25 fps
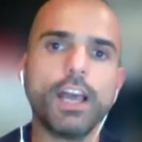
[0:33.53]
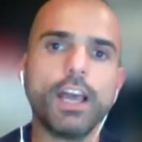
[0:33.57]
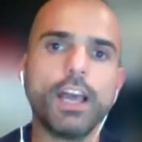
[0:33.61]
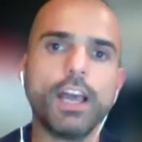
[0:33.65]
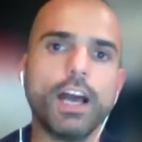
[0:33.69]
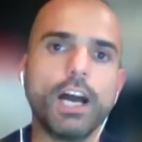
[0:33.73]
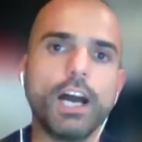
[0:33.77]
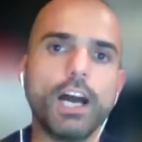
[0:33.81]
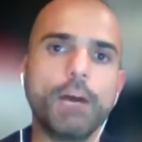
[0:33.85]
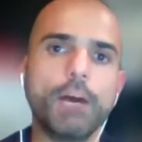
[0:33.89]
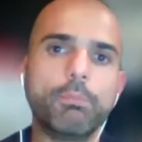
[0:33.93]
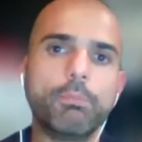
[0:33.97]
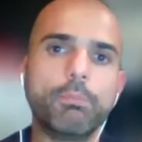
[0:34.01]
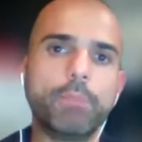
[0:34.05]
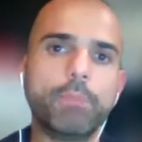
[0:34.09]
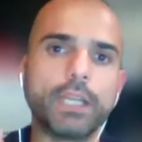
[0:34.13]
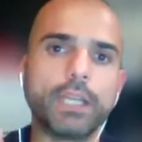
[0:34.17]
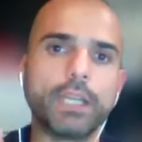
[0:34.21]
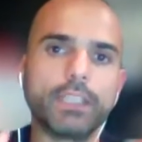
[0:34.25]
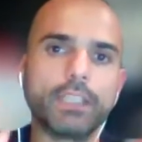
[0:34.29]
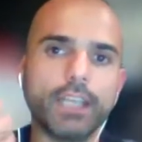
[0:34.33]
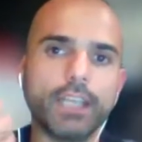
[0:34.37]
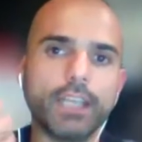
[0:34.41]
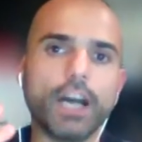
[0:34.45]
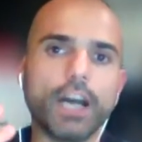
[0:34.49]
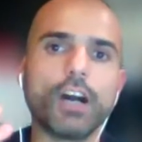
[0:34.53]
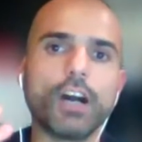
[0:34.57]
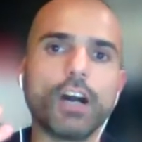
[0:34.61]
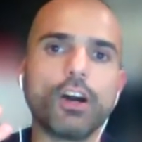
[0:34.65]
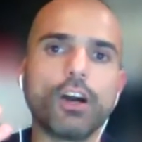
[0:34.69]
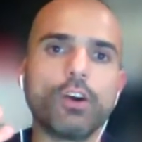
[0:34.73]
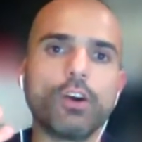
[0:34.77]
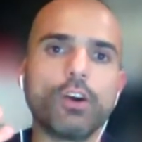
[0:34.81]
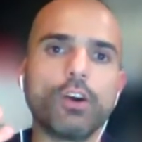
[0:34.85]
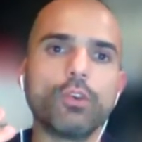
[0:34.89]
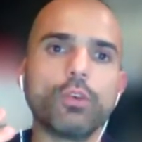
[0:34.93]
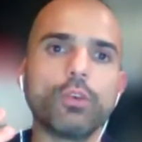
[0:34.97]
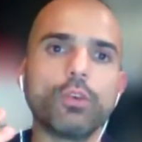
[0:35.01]
But
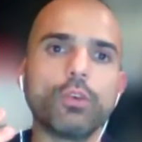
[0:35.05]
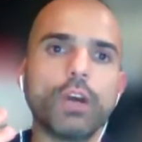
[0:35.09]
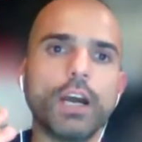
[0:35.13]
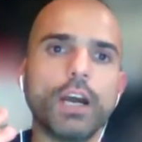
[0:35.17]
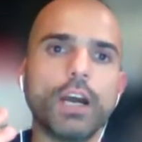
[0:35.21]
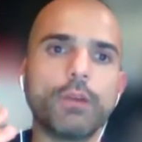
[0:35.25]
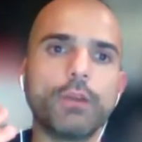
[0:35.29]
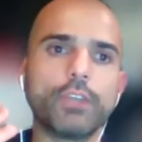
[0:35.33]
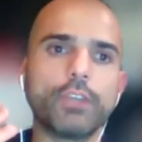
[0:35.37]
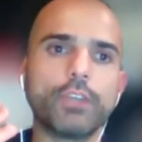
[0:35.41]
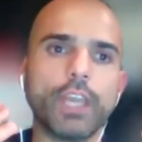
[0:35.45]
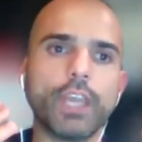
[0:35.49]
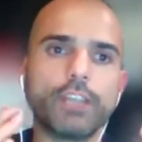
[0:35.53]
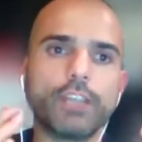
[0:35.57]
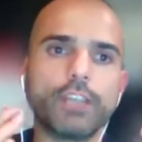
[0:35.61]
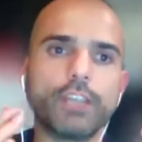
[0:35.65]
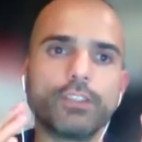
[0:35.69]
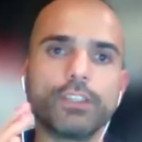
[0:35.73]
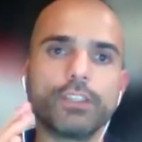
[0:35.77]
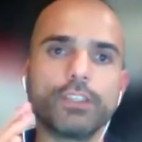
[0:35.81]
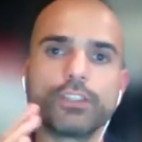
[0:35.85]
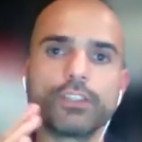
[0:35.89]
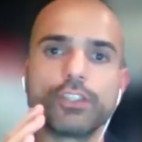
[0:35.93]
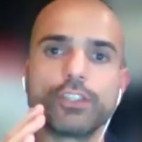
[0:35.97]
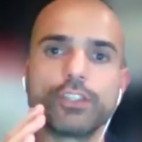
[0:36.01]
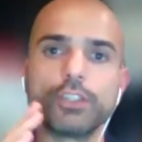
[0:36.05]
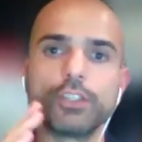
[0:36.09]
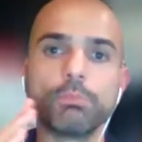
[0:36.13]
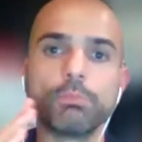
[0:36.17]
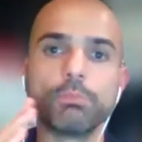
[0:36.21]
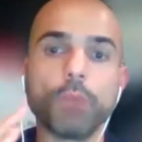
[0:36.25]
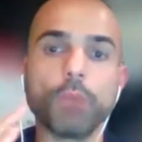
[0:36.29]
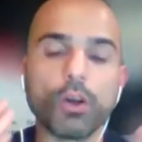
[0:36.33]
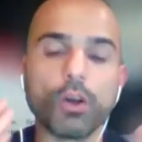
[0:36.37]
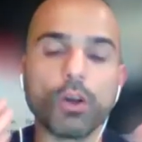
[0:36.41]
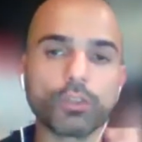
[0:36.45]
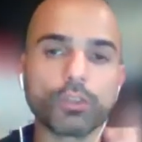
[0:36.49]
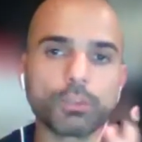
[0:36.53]
now you had to institute
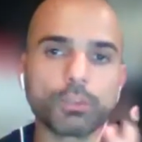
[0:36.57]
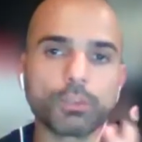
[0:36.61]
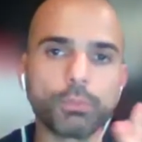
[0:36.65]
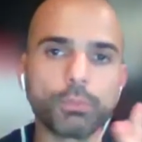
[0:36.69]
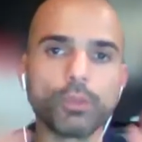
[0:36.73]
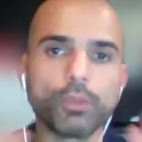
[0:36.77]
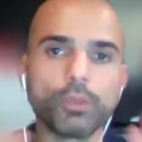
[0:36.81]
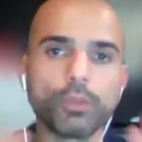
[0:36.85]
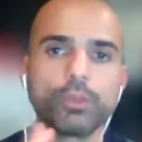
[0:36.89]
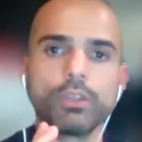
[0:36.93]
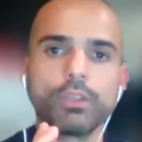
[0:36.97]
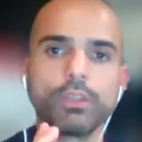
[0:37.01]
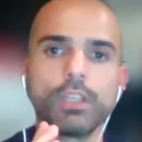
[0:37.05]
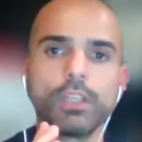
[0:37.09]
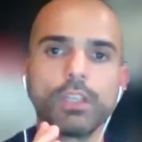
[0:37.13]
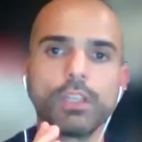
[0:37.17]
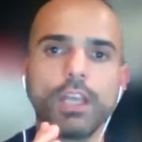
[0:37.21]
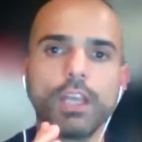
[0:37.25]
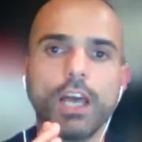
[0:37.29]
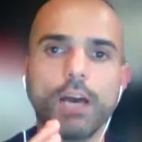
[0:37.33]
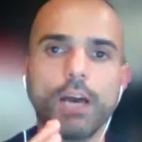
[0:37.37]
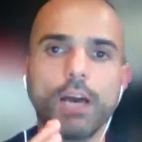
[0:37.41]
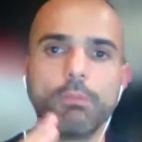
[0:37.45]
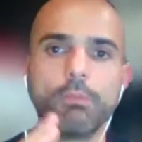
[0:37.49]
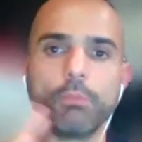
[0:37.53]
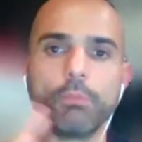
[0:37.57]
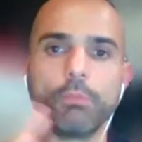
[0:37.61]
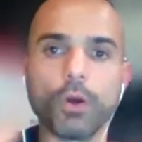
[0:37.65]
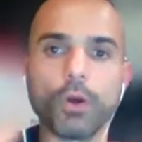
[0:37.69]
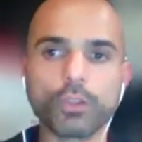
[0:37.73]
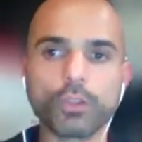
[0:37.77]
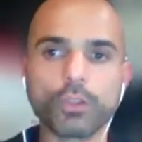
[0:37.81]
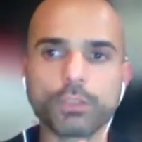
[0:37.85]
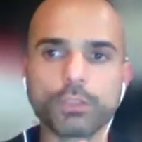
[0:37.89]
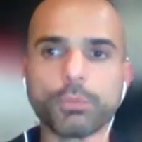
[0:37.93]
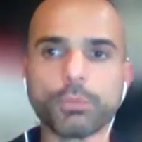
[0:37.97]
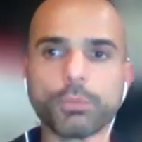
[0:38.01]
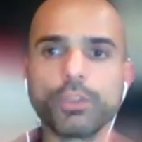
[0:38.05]
multiple
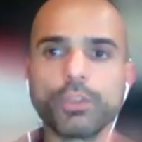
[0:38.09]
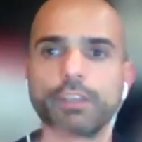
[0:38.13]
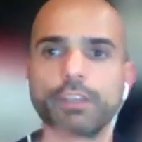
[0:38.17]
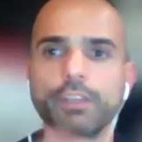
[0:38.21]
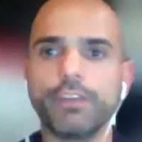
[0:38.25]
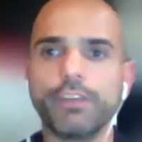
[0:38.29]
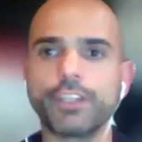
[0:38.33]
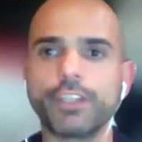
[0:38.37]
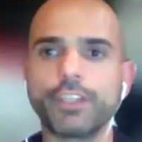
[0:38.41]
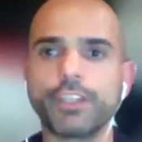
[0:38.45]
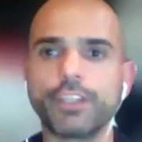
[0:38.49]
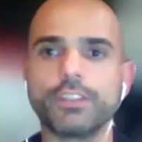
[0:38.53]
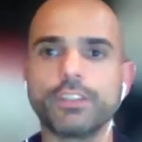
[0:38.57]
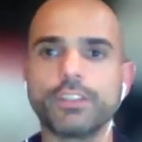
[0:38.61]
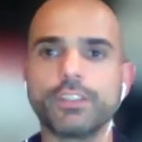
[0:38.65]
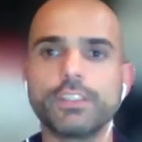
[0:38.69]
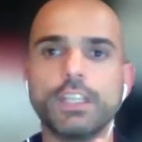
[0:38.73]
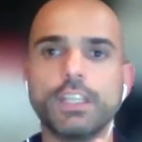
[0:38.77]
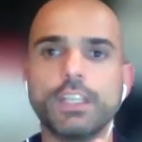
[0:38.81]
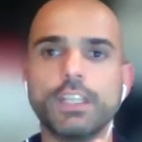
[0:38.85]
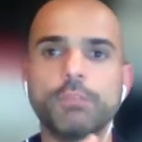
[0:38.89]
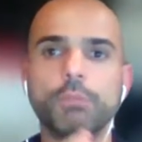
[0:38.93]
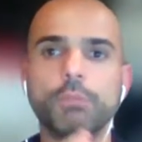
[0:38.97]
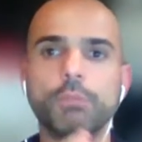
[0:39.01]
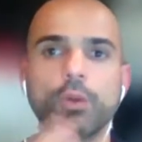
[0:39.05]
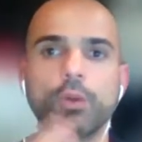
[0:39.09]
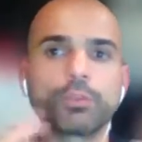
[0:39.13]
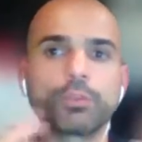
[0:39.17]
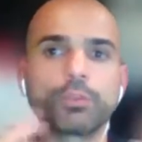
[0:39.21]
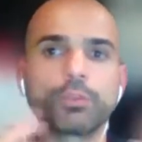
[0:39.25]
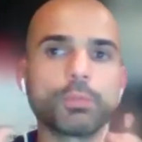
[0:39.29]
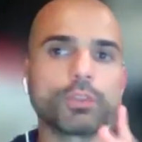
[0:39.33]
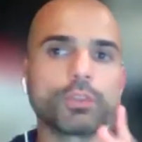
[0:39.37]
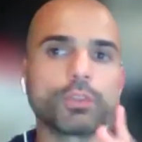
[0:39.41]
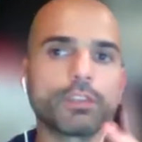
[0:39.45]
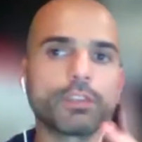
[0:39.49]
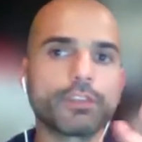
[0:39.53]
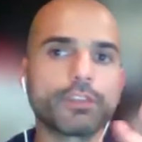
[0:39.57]
evictions in
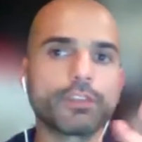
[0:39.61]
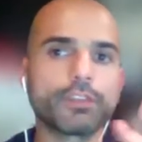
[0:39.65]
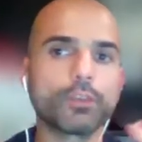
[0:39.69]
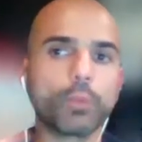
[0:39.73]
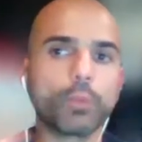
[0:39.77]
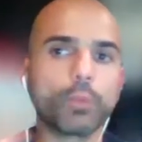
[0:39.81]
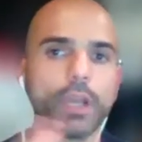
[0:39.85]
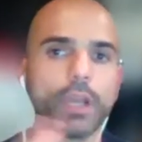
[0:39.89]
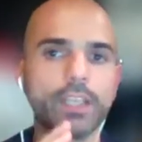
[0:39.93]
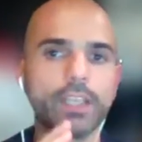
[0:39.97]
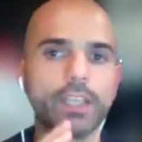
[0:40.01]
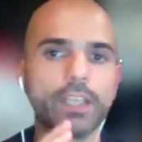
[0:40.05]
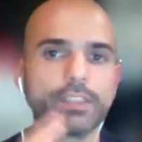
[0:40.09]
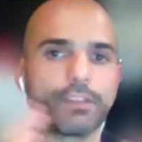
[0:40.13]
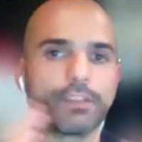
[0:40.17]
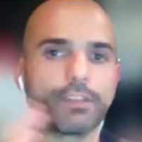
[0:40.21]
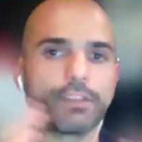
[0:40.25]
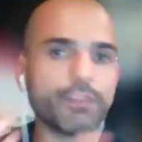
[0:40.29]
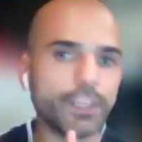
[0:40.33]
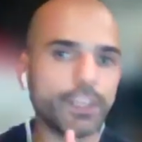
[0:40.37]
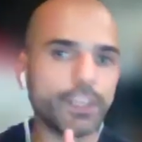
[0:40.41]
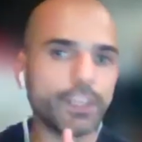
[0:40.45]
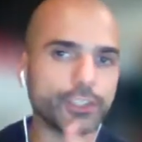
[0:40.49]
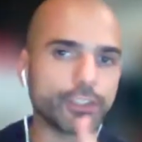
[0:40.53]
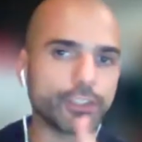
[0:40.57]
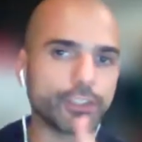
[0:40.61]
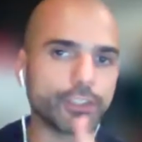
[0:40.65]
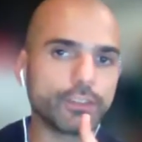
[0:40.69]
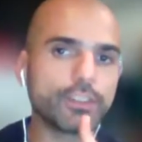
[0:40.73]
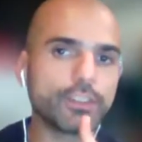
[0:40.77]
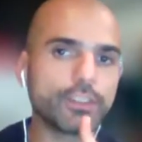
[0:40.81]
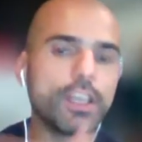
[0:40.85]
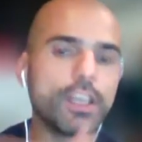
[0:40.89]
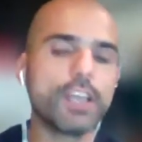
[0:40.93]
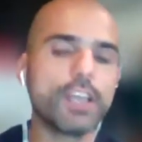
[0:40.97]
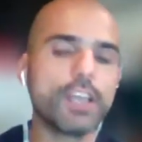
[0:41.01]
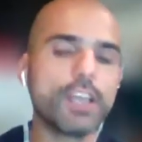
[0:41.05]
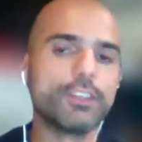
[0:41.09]
multiple different ways and fashions
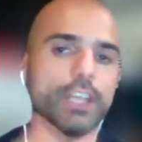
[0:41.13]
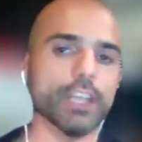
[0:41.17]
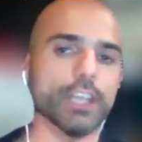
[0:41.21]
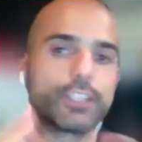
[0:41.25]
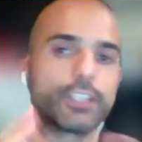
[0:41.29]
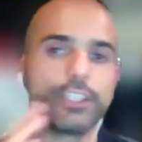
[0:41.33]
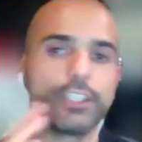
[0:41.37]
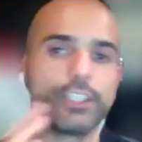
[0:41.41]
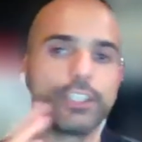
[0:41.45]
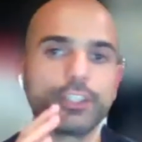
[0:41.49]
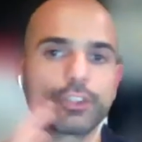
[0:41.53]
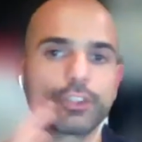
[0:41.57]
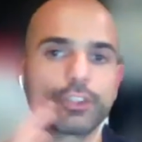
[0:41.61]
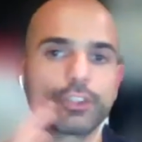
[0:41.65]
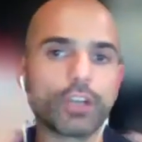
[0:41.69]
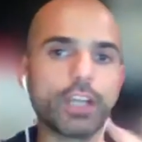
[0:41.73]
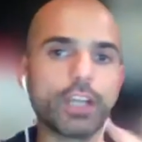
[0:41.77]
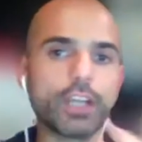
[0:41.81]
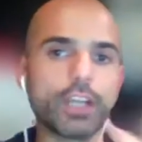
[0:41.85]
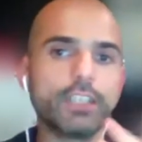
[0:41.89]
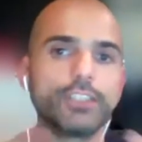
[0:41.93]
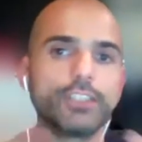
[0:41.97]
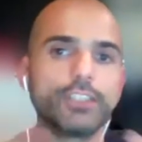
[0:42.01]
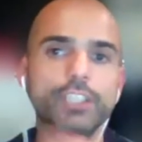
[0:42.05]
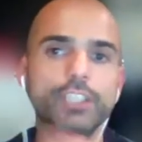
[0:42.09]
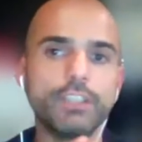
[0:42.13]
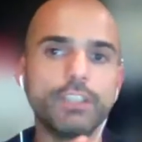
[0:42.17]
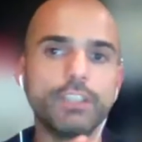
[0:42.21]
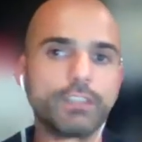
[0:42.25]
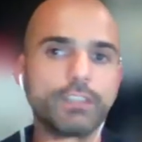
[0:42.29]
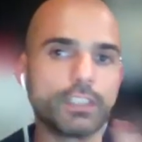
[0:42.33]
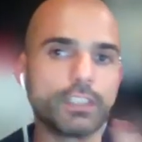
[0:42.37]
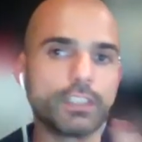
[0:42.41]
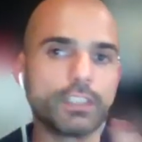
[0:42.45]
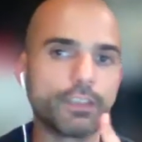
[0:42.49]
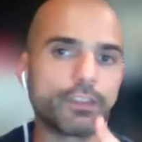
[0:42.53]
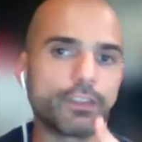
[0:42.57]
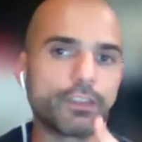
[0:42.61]
to actually try and achieve
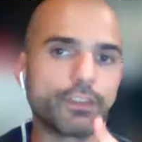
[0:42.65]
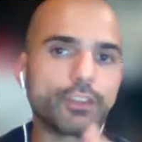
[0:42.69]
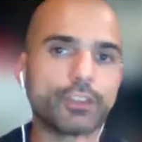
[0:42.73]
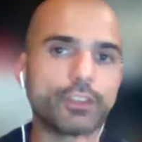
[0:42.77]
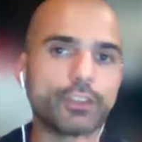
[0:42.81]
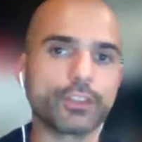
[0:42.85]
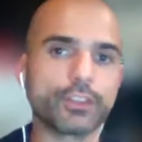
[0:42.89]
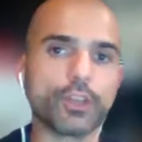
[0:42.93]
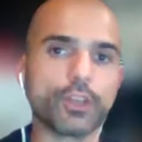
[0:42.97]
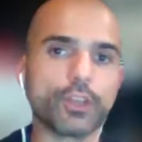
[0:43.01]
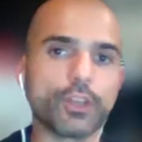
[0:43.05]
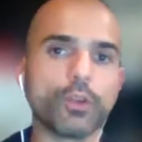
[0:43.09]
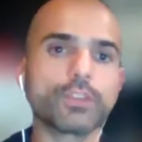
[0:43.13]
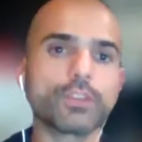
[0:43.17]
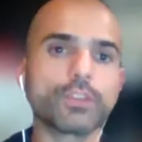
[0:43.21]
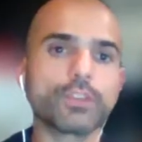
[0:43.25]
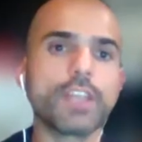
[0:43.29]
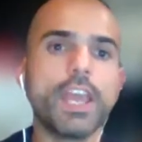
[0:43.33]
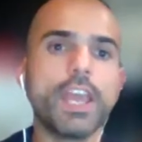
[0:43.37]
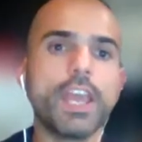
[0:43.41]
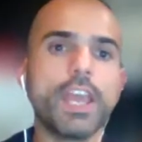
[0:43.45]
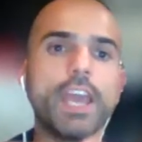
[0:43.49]
the different results.